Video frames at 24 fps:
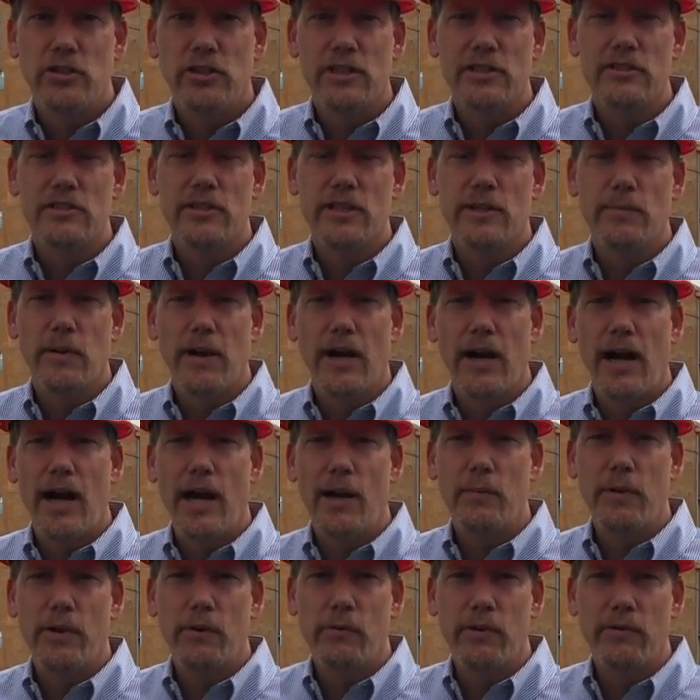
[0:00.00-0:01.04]
you can see
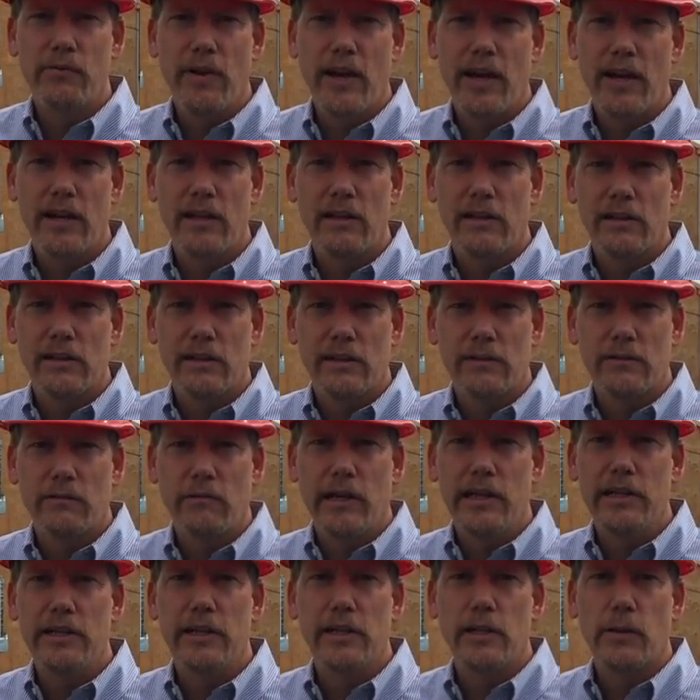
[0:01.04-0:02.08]
behind me, we've had a
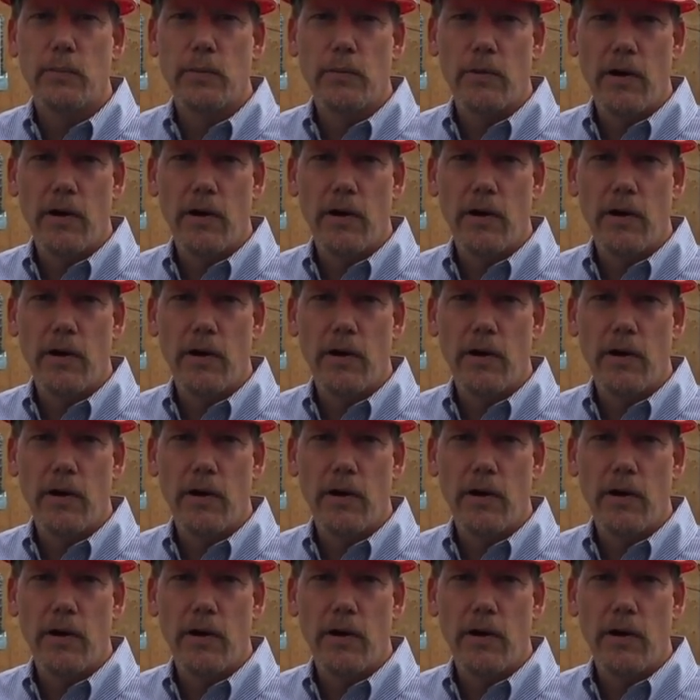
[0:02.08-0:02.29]
great deal of